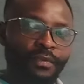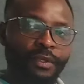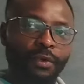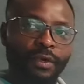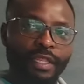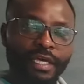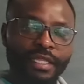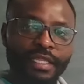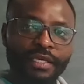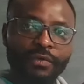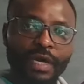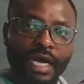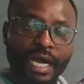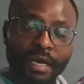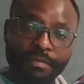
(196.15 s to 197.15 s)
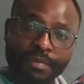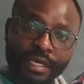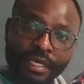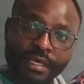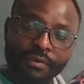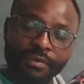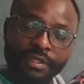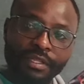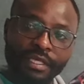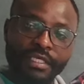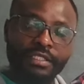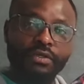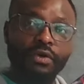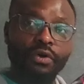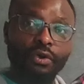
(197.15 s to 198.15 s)
whether they were happy with
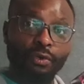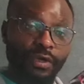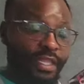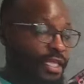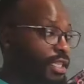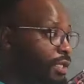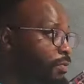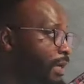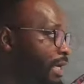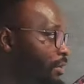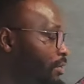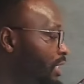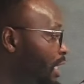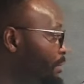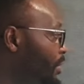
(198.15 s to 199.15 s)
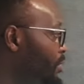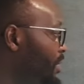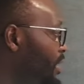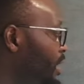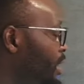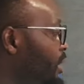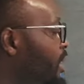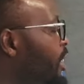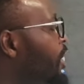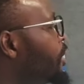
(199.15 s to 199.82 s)
this or whether they were not happy with it.